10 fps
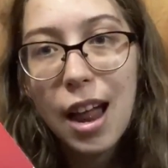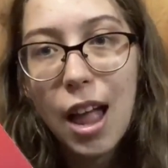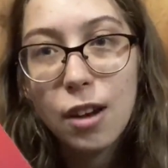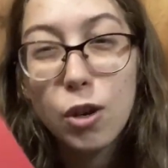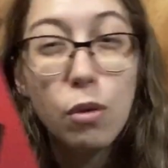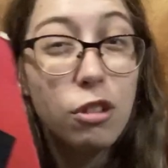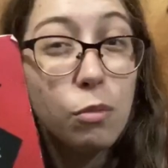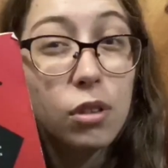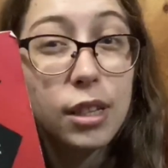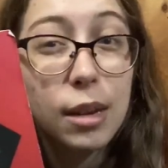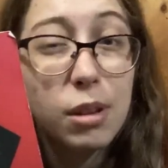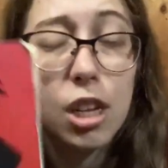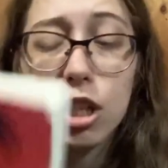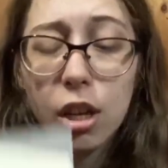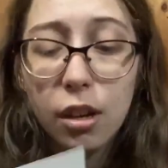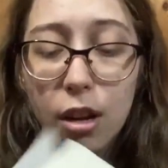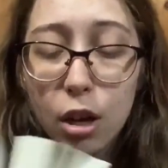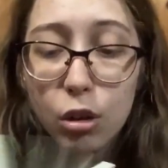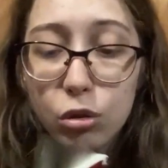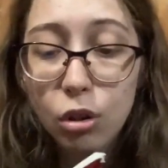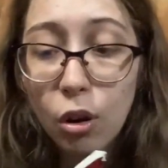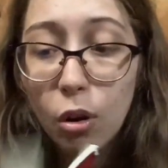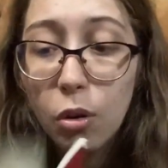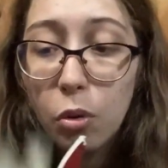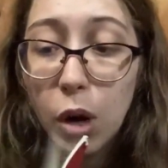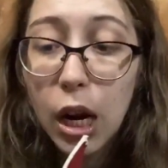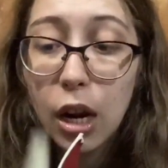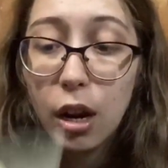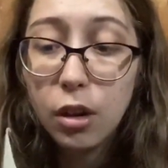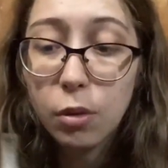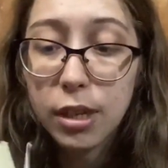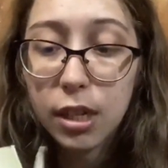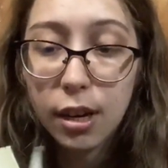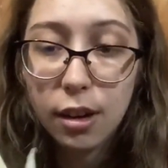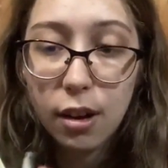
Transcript: and two of them were the same edition, so interesting.